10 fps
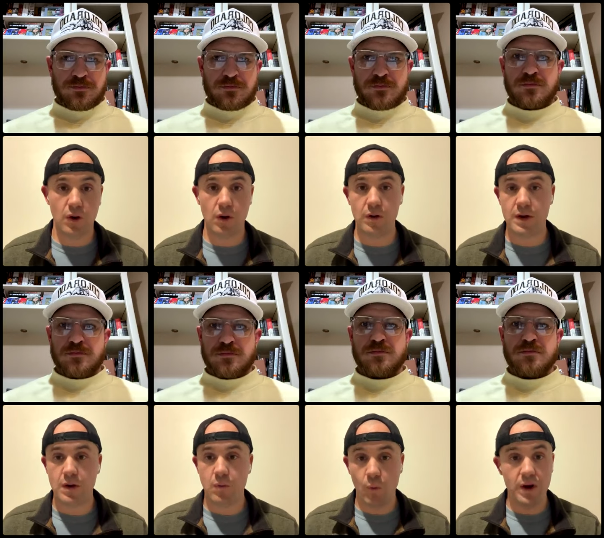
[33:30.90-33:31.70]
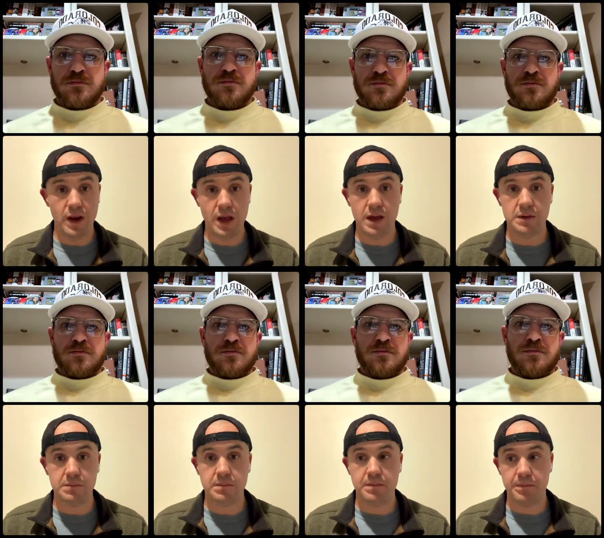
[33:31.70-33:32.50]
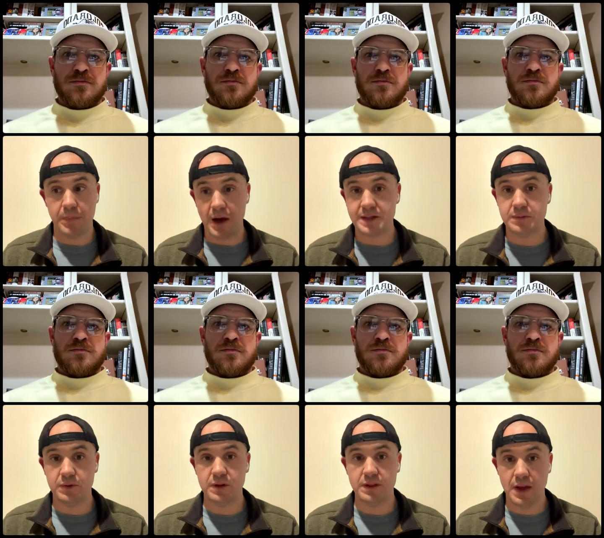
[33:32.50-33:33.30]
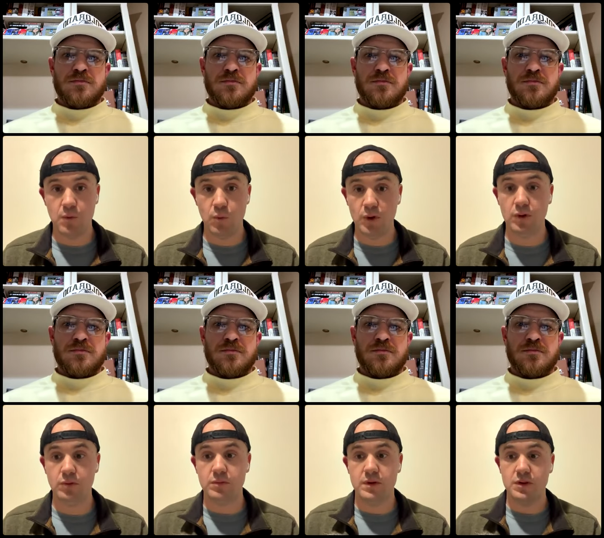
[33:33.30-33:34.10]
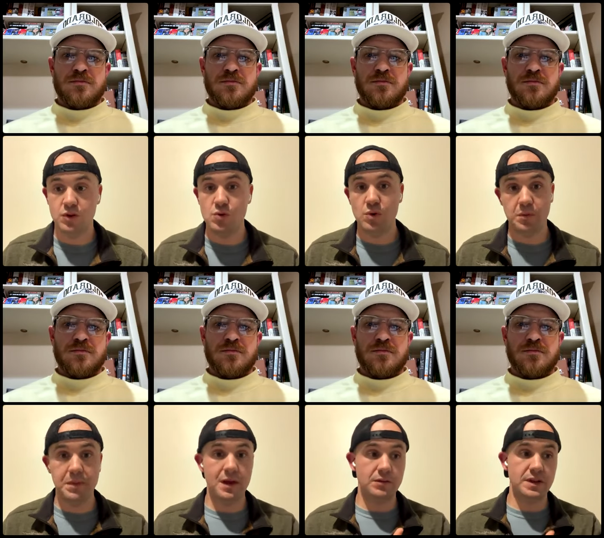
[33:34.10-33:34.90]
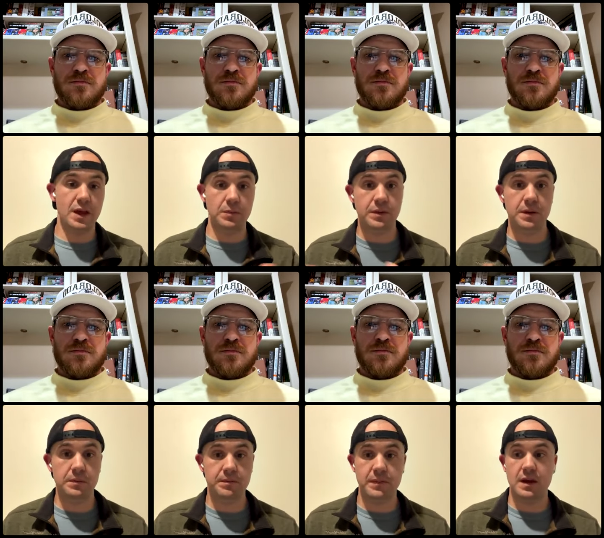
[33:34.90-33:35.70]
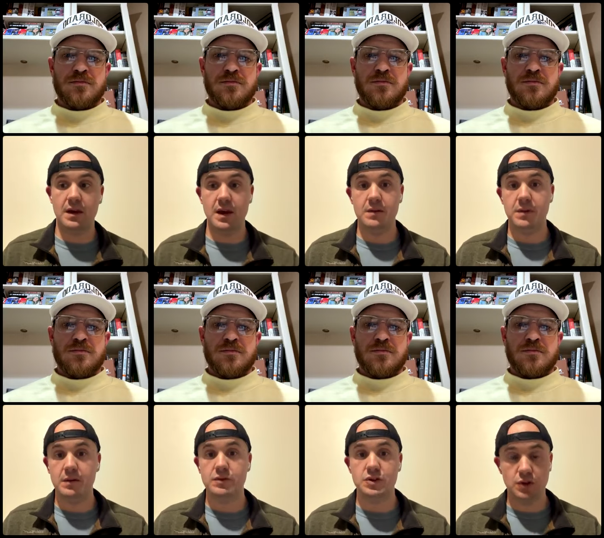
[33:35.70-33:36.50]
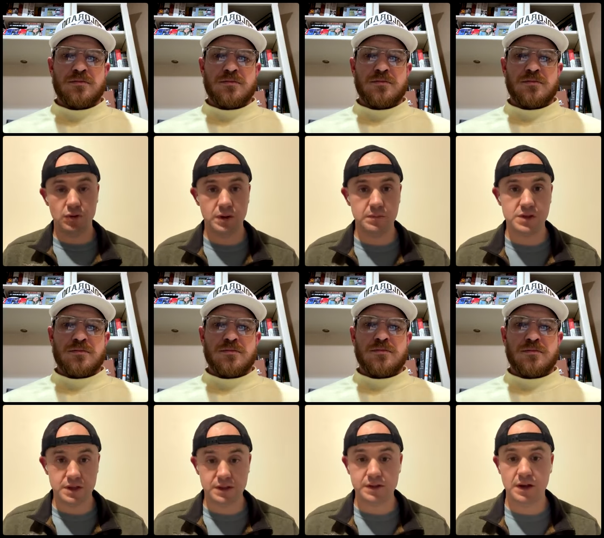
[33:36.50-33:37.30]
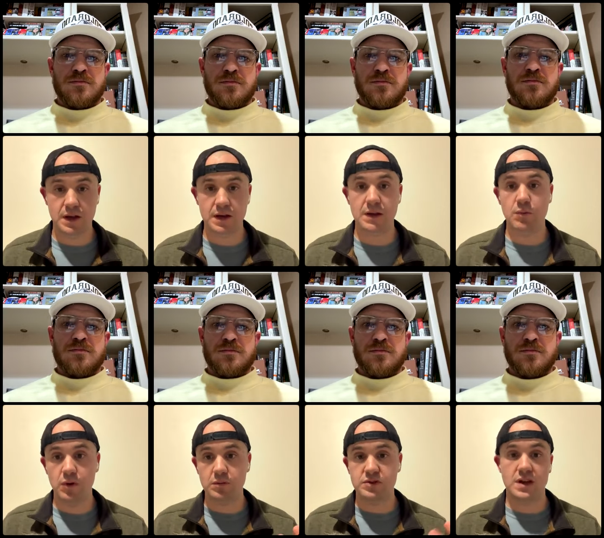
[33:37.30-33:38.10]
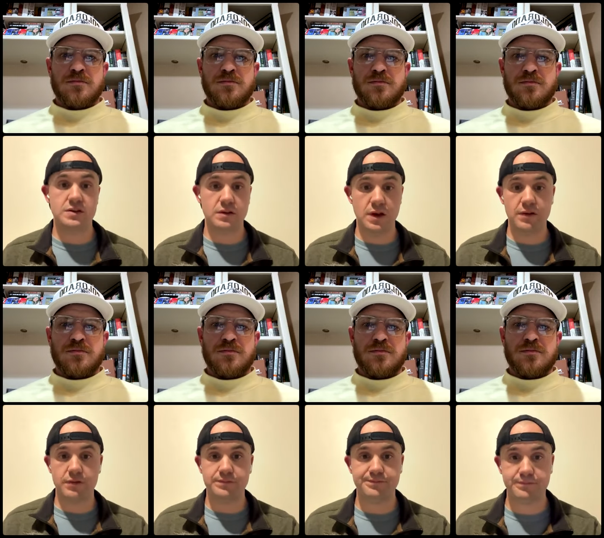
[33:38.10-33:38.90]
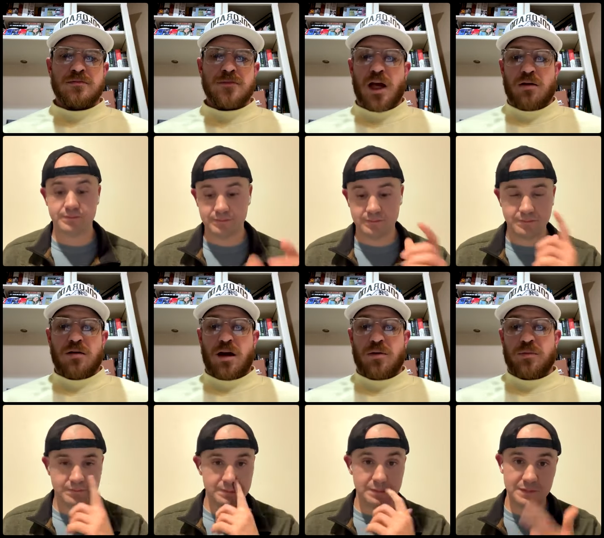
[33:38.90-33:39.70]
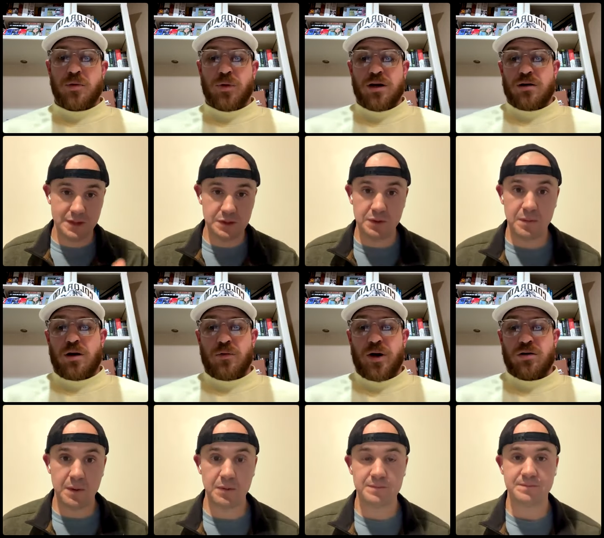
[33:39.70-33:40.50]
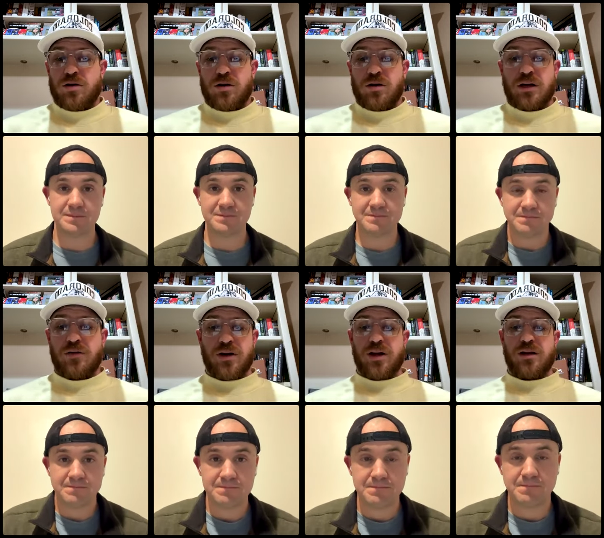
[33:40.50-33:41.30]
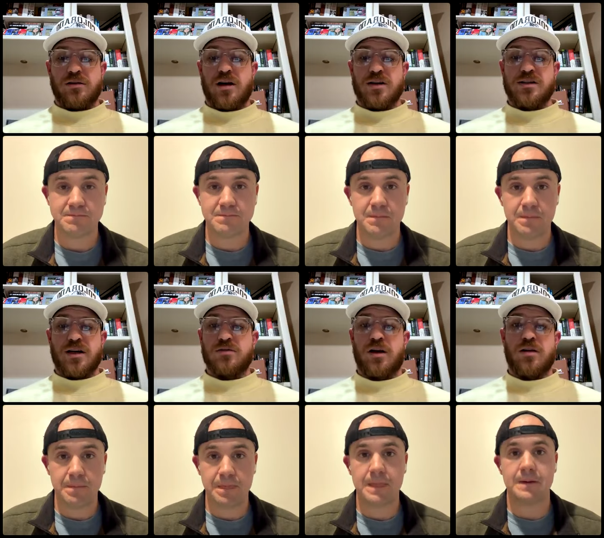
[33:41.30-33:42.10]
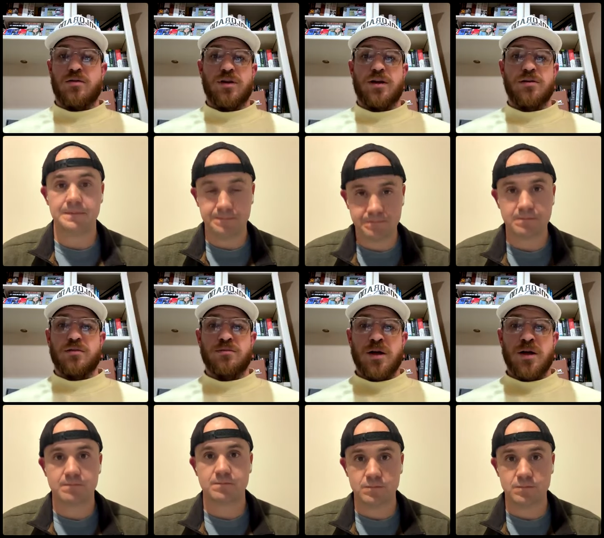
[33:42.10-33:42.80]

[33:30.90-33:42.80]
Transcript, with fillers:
Speaker 1: at all. One day, possibly, they will. You will be able to help them and be able to show them Jesus, and He will change their life. Yeah, I mean, but we don't. I mean, we don't have any context for how long they knew him.